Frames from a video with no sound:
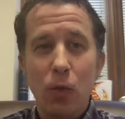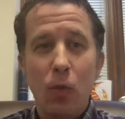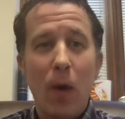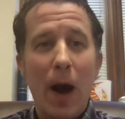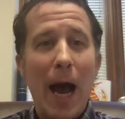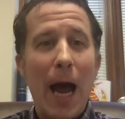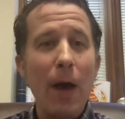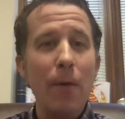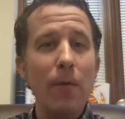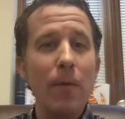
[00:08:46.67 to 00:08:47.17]

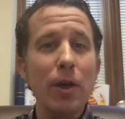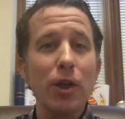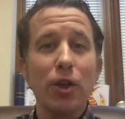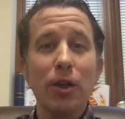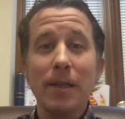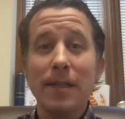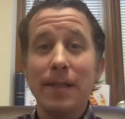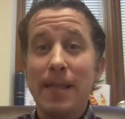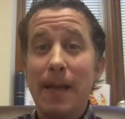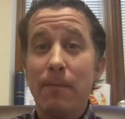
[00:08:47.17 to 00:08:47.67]
why we
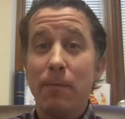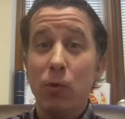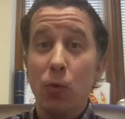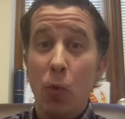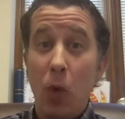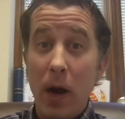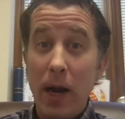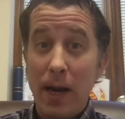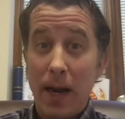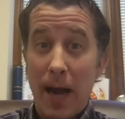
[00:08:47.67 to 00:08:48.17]
should accept
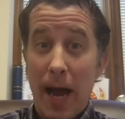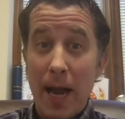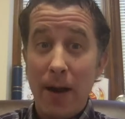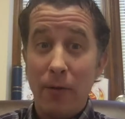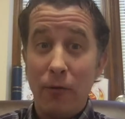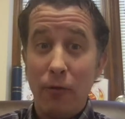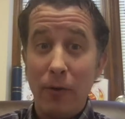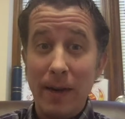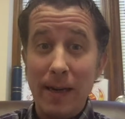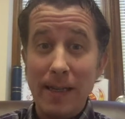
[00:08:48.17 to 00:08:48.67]
one line
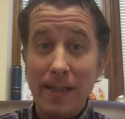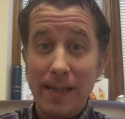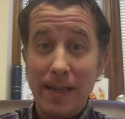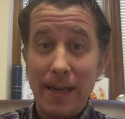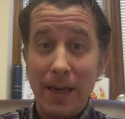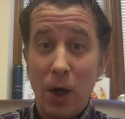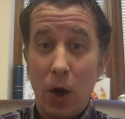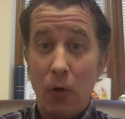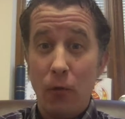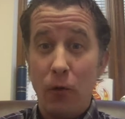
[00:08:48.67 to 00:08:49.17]
of
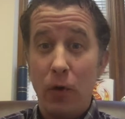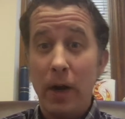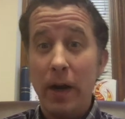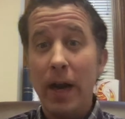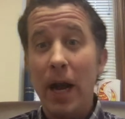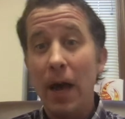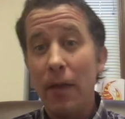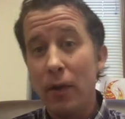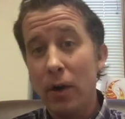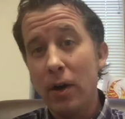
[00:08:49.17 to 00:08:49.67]
reasoning over
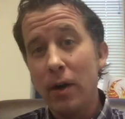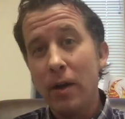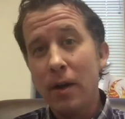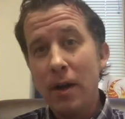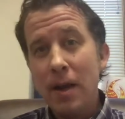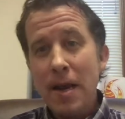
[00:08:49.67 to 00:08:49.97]
another,